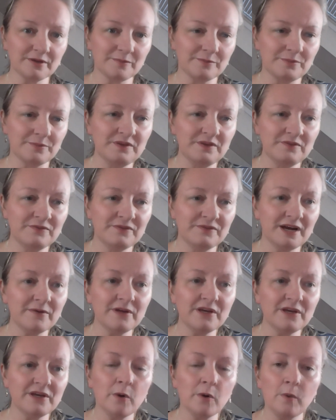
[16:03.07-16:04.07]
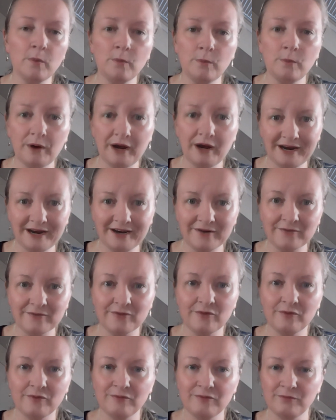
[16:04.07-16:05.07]
be very aware
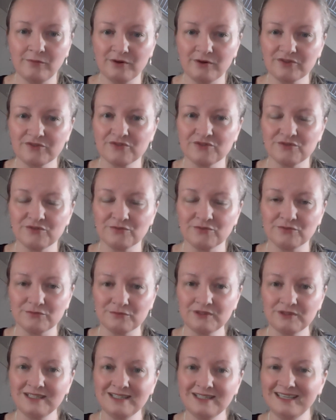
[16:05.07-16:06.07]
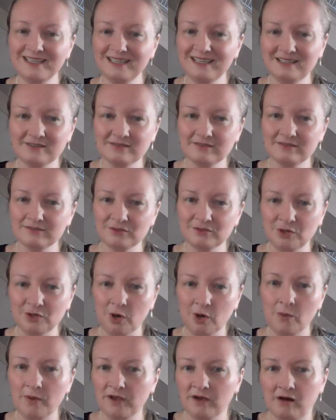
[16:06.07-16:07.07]
of what you really
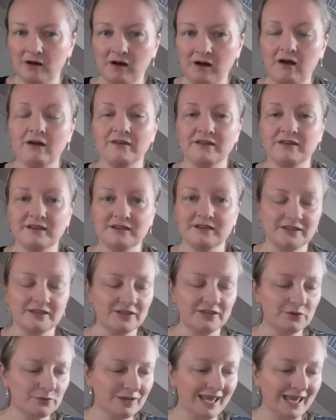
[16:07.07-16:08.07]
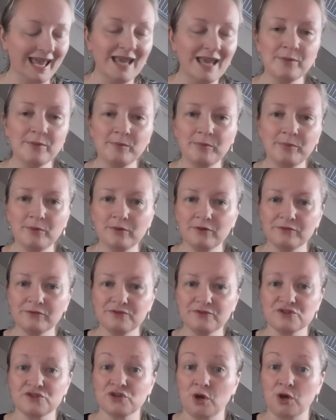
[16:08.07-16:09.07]
going on. Are you capable of
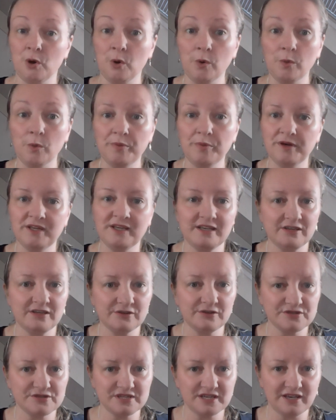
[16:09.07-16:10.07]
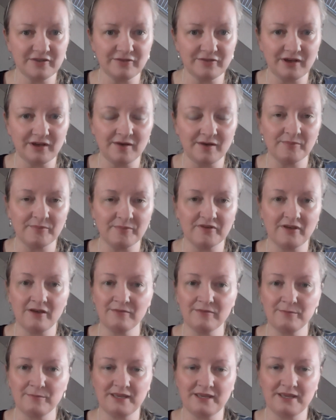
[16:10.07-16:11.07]
just opening yourself
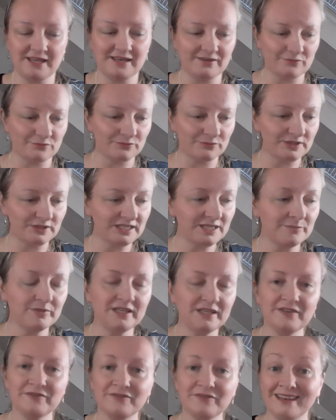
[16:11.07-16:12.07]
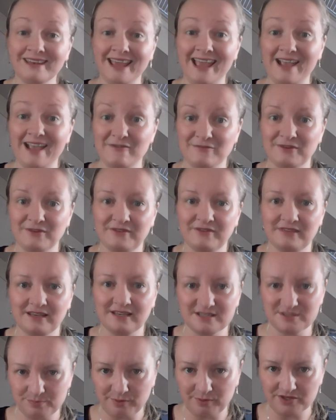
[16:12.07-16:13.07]
up and really believe that everything
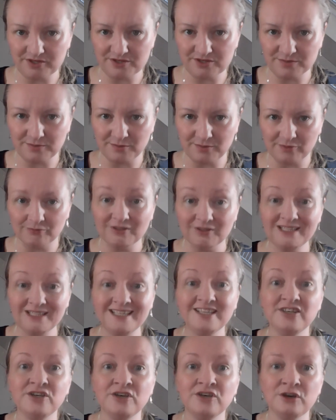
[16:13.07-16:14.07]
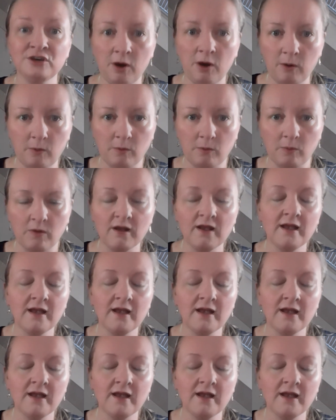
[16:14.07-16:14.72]
is possible? Really know